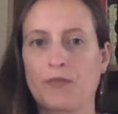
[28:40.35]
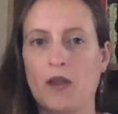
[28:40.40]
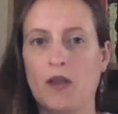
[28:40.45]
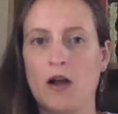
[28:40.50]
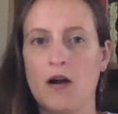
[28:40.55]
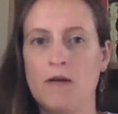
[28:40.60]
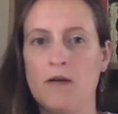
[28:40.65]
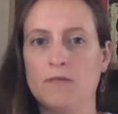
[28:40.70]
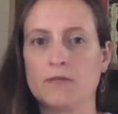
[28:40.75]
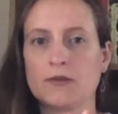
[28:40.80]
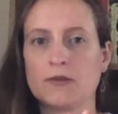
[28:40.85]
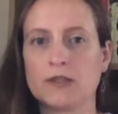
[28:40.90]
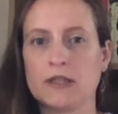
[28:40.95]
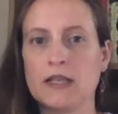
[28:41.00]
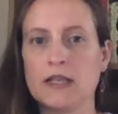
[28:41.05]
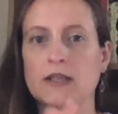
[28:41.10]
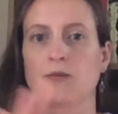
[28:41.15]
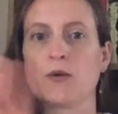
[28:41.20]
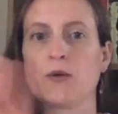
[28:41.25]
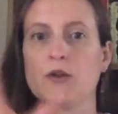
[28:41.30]
So
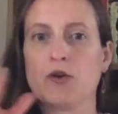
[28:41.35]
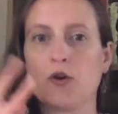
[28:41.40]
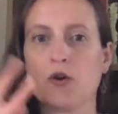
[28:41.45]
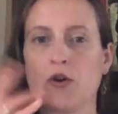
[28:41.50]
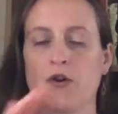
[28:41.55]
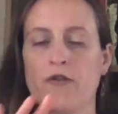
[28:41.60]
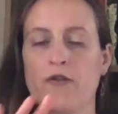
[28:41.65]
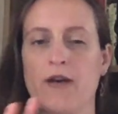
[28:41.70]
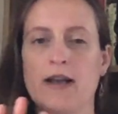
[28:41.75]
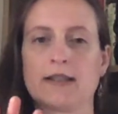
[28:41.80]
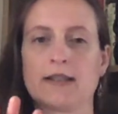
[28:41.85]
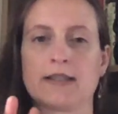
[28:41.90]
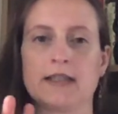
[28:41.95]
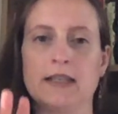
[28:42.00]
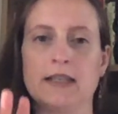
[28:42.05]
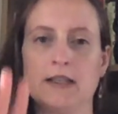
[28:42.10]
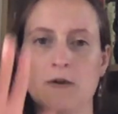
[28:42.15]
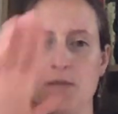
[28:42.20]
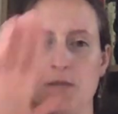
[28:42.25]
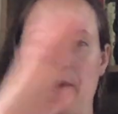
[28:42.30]
yes, when you go on her
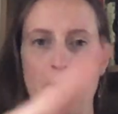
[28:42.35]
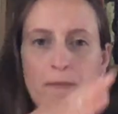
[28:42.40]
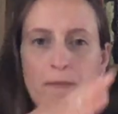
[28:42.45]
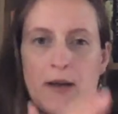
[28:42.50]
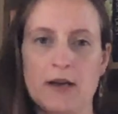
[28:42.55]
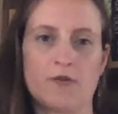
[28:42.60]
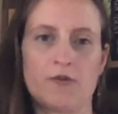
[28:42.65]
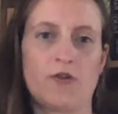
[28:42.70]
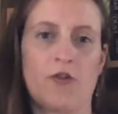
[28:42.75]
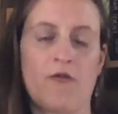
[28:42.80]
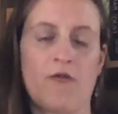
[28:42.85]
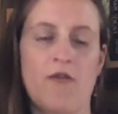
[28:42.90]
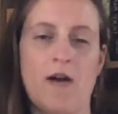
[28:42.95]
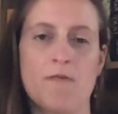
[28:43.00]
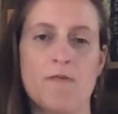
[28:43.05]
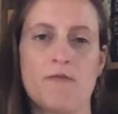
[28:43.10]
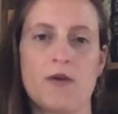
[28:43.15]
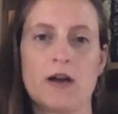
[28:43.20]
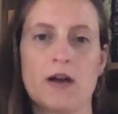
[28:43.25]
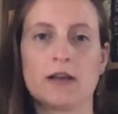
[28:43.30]
Etsy, there'll be a picture of the
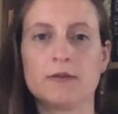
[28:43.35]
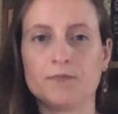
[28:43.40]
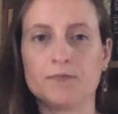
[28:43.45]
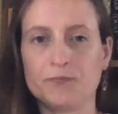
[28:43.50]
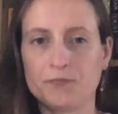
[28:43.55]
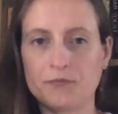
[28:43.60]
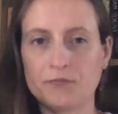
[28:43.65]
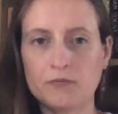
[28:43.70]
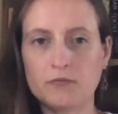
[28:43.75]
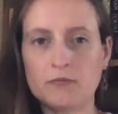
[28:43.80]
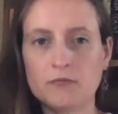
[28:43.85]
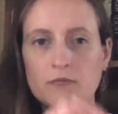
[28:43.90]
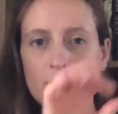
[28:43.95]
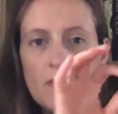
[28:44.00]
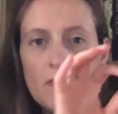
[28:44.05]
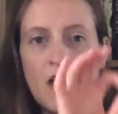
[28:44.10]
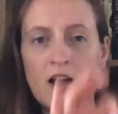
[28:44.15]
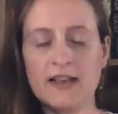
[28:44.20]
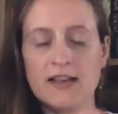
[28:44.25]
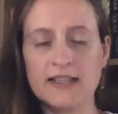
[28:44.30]
fabric
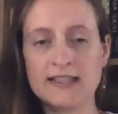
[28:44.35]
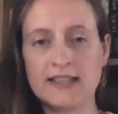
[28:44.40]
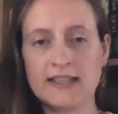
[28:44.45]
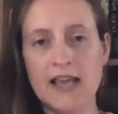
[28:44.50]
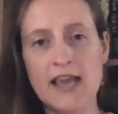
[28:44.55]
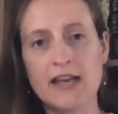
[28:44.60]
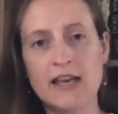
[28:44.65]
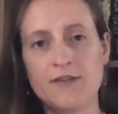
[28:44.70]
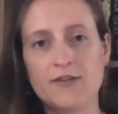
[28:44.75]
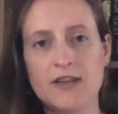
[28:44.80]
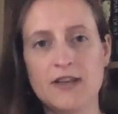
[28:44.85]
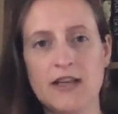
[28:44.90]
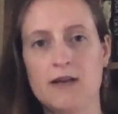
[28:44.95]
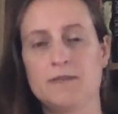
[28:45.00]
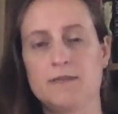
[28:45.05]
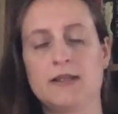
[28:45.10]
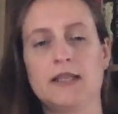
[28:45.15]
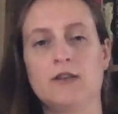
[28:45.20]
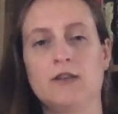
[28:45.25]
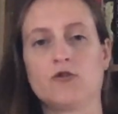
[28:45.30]
and a skein of
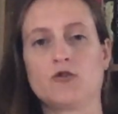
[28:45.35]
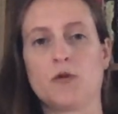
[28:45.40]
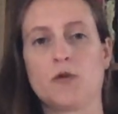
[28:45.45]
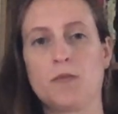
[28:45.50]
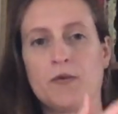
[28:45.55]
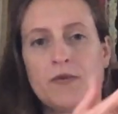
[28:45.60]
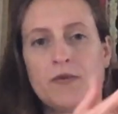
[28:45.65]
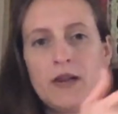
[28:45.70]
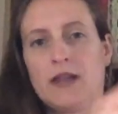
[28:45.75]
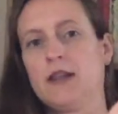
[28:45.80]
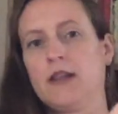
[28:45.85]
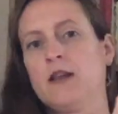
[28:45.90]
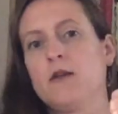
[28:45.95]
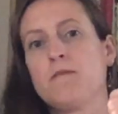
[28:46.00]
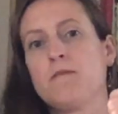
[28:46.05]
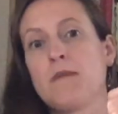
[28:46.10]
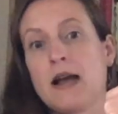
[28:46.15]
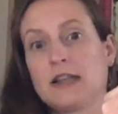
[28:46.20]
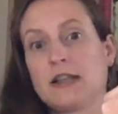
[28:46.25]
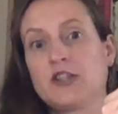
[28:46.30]
DMC on top of it that
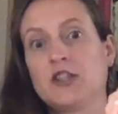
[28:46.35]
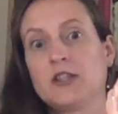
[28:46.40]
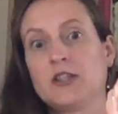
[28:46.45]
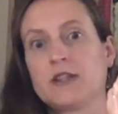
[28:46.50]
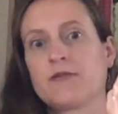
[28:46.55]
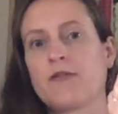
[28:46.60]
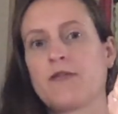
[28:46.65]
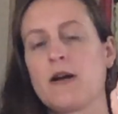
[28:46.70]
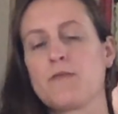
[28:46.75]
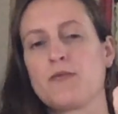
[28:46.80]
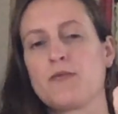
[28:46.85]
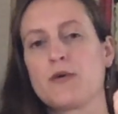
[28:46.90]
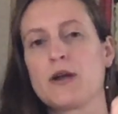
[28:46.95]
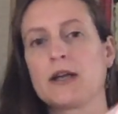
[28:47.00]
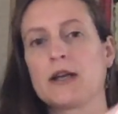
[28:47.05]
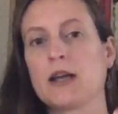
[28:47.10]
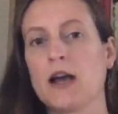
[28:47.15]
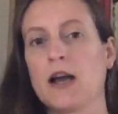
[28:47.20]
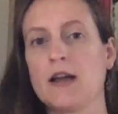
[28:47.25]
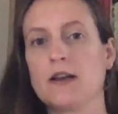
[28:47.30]
matches the
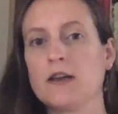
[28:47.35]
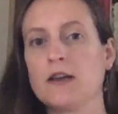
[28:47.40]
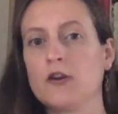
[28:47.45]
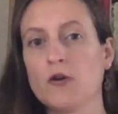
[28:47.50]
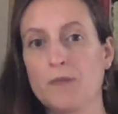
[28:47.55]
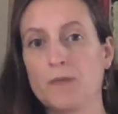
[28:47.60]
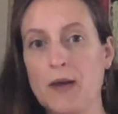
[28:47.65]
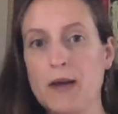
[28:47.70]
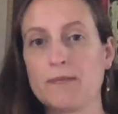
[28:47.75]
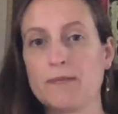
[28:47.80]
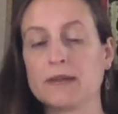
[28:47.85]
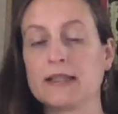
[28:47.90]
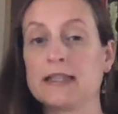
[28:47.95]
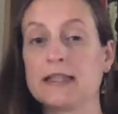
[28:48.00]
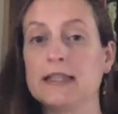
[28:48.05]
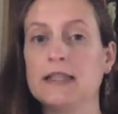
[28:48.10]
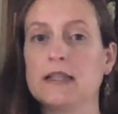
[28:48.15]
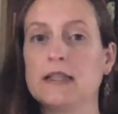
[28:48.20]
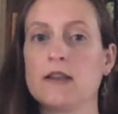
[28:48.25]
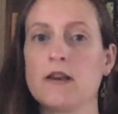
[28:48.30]
fabric, and you'll be able to
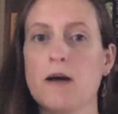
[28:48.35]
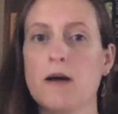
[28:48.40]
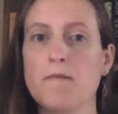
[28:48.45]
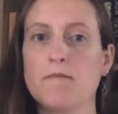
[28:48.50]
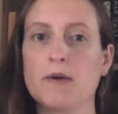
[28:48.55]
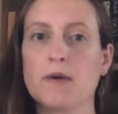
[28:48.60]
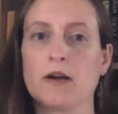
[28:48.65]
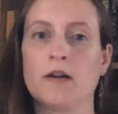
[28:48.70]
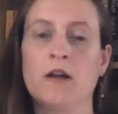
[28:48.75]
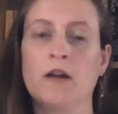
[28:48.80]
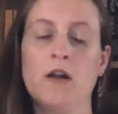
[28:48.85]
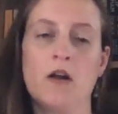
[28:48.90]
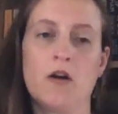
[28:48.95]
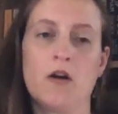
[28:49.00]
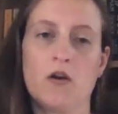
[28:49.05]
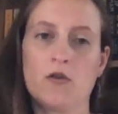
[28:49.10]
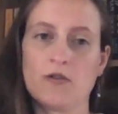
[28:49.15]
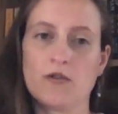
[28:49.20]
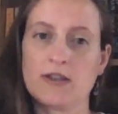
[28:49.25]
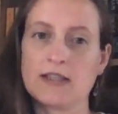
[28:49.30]
see the number
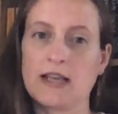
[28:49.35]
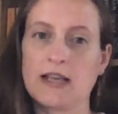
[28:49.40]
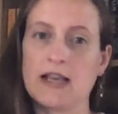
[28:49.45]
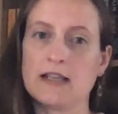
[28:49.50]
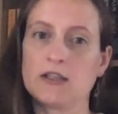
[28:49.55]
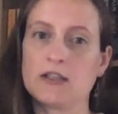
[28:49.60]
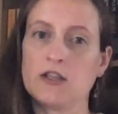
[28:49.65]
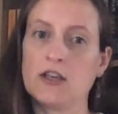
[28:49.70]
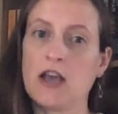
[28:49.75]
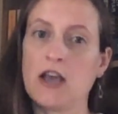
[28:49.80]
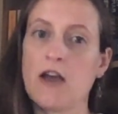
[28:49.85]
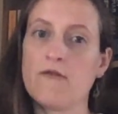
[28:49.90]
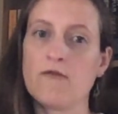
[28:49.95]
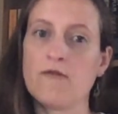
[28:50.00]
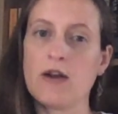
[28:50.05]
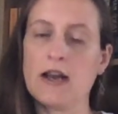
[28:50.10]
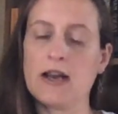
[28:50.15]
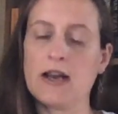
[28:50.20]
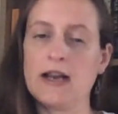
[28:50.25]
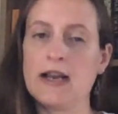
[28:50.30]
on the skein, so you get a
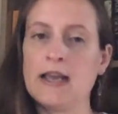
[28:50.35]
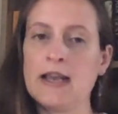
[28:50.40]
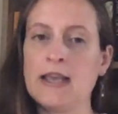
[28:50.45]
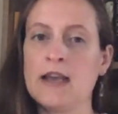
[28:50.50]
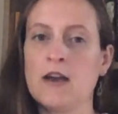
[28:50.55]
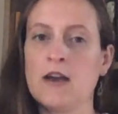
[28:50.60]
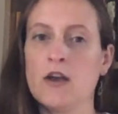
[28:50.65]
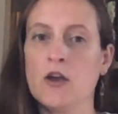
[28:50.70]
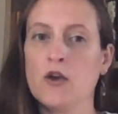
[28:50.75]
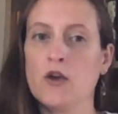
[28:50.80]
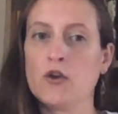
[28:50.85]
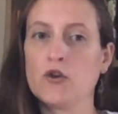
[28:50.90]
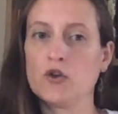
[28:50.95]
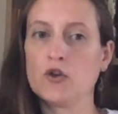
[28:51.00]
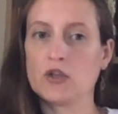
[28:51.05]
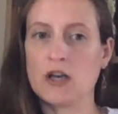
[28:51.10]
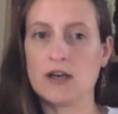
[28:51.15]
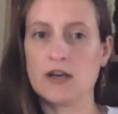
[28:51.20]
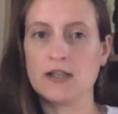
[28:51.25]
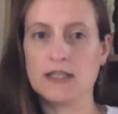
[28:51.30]
really
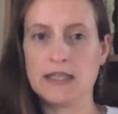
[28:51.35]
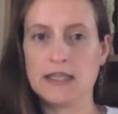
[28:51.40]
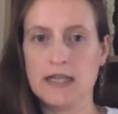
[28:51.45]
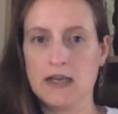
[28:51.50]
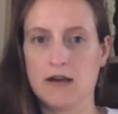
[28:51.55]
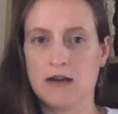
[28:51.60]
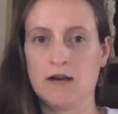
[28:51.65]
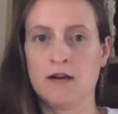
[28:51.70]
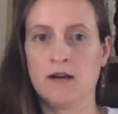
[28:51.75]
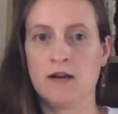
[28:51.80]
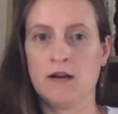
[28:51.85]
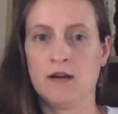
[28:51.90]
good idea